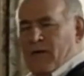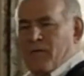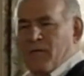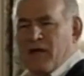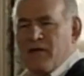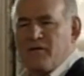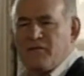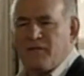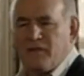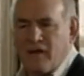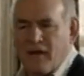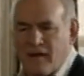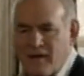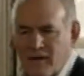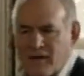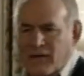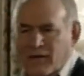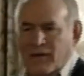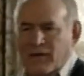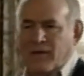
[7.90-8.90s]
You mean
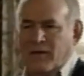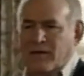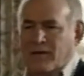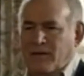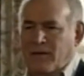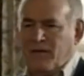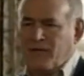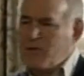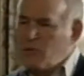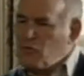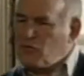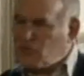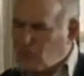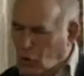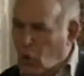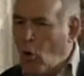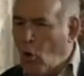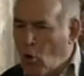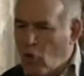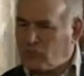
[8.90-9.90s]
you
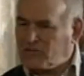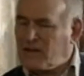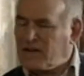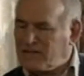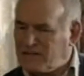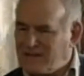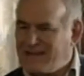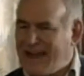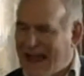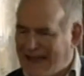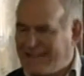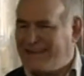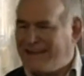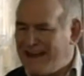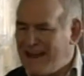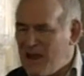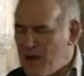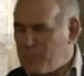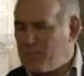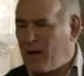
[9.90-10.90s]
talked to
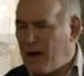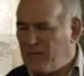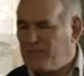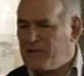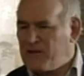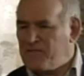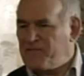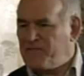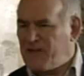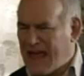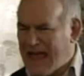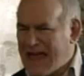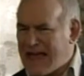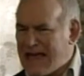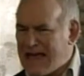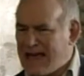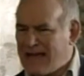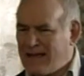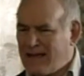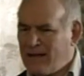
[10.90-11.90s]
Natalie about the
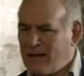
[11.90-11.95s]
affair?